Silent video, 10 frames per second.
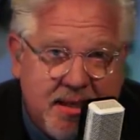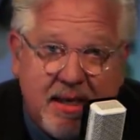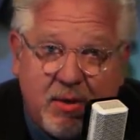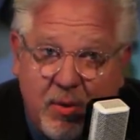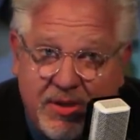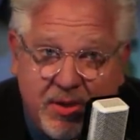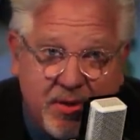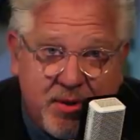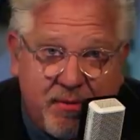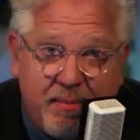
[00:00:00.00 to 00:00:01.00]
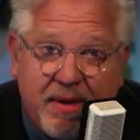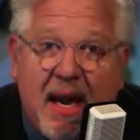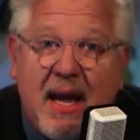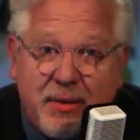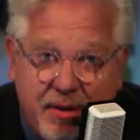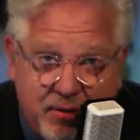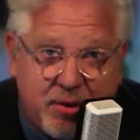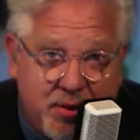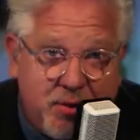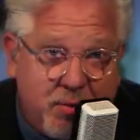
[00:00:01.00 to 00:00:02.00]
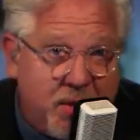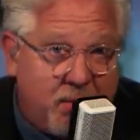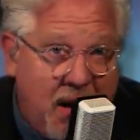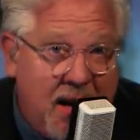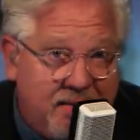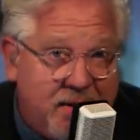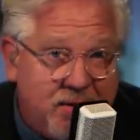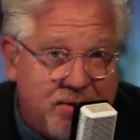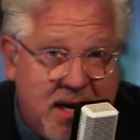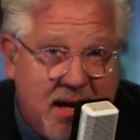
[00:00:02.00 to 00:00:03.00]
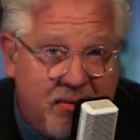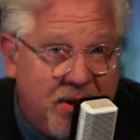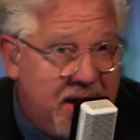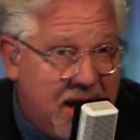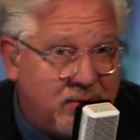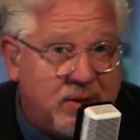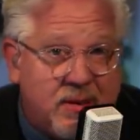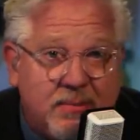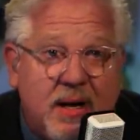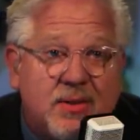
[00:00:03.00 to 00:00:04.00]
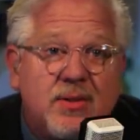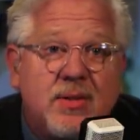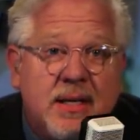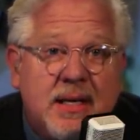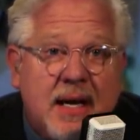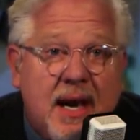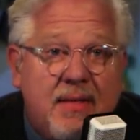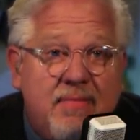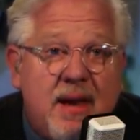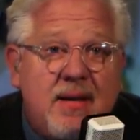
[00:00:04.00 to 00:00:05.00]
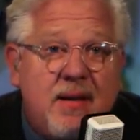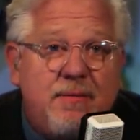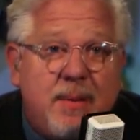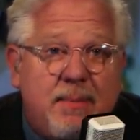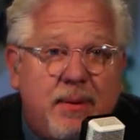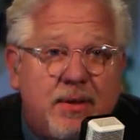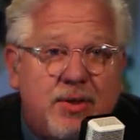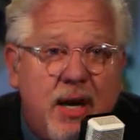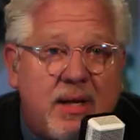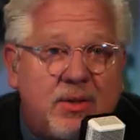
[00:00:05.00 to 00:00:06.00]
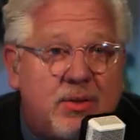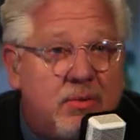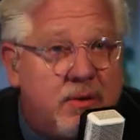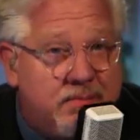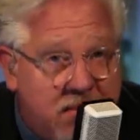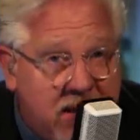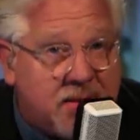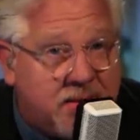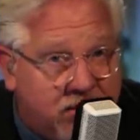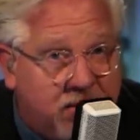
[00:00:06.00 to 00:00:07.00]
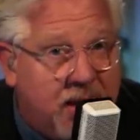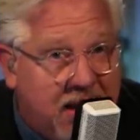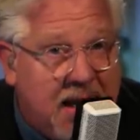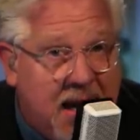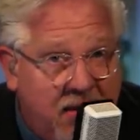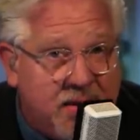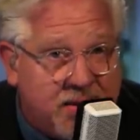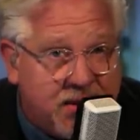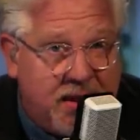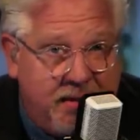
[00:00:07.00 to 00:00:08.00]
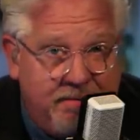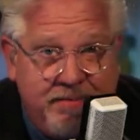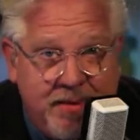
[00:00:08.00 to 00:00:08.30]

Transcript: Inquisitors from the Catholic Church would arrive in your town, announce their presence, and then give people a chance to admit to any heresy.